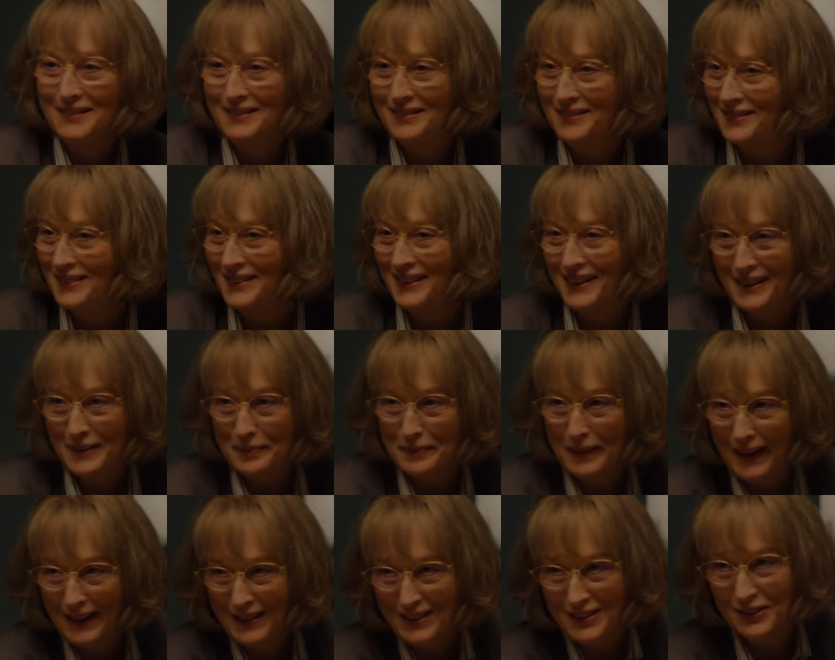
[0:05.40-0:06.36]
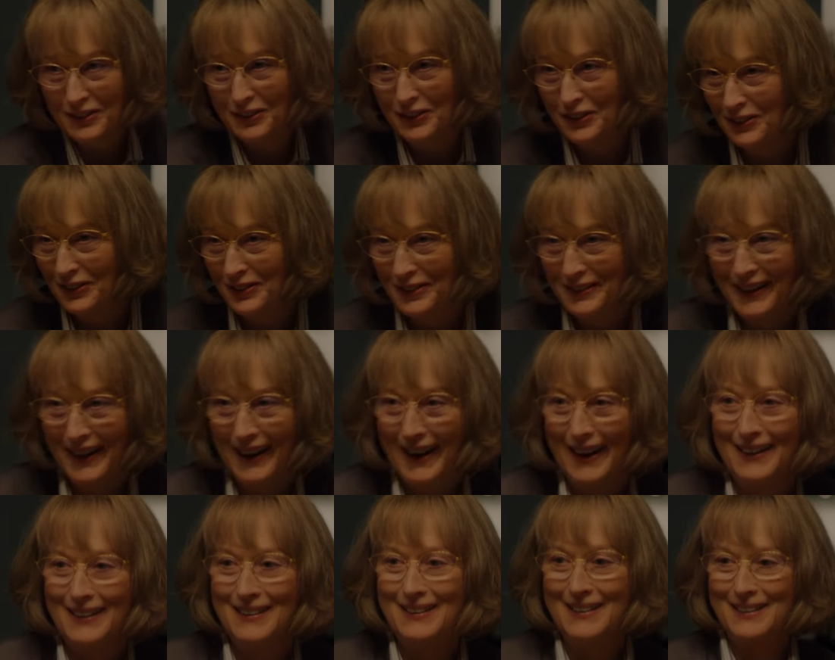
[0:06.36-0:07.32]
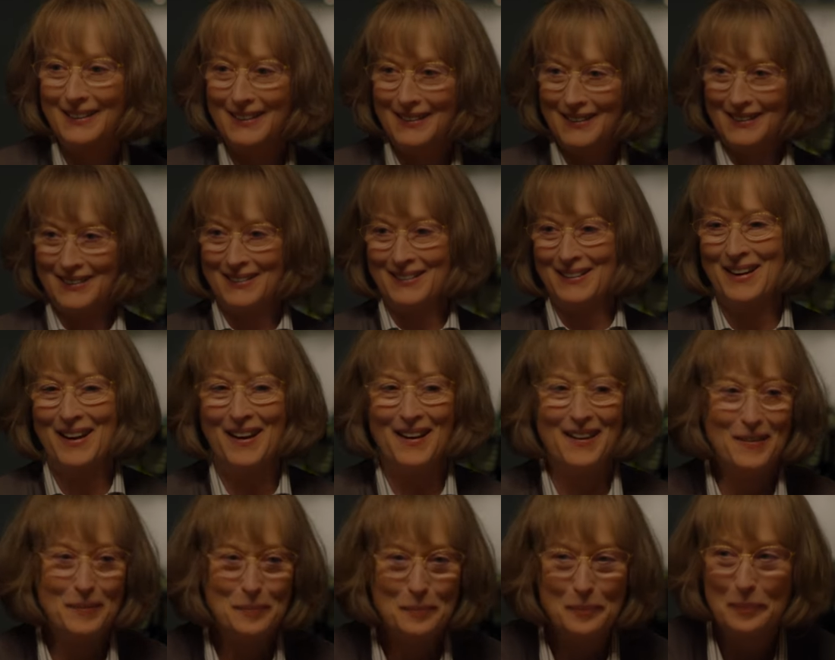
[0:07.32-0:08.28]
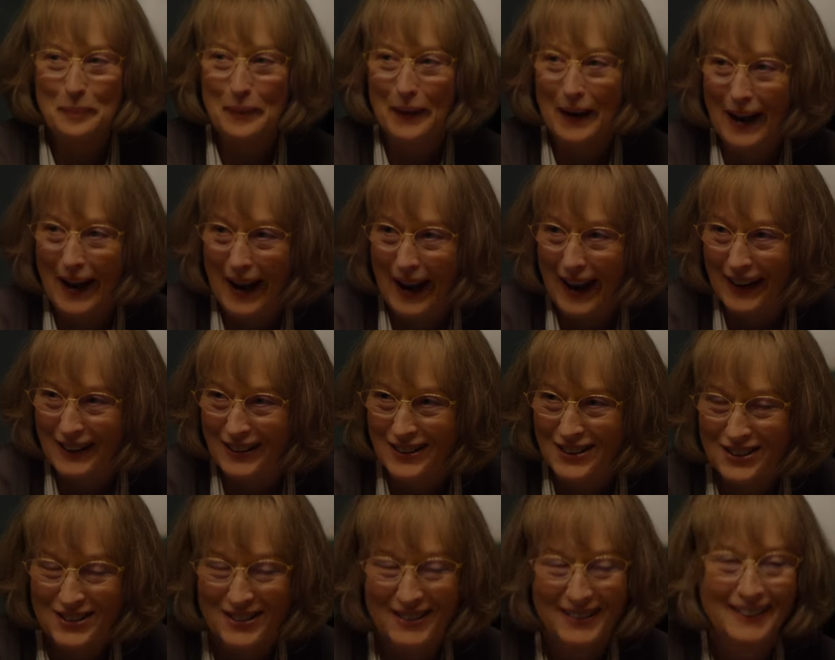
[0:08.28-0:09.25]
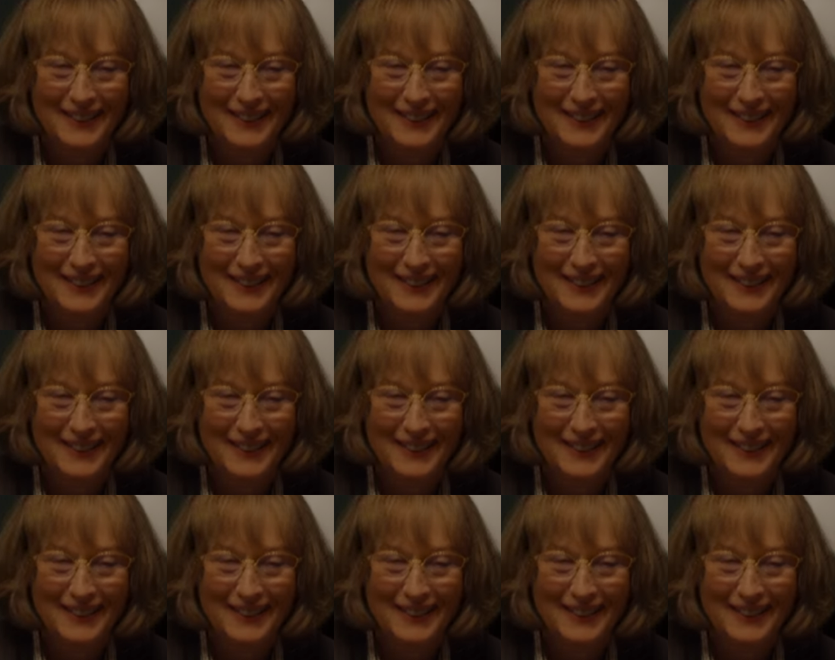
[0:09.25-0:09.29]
were not a patch on your dad. Not a patch.